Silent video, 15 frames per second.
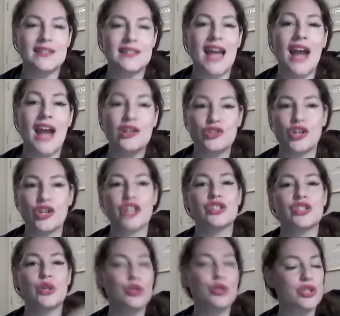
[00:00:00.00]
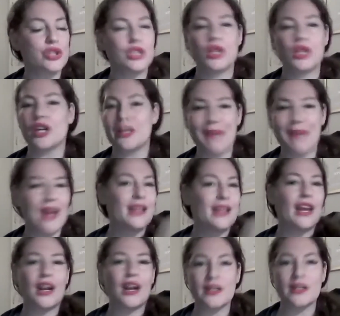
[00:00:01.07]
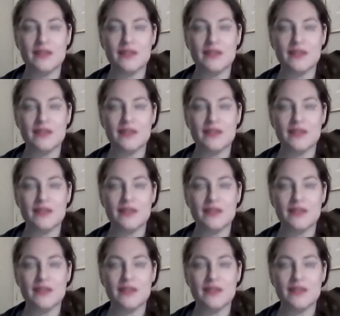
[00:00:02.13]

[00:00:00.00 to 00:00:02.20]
the extra Social Security, Medicare,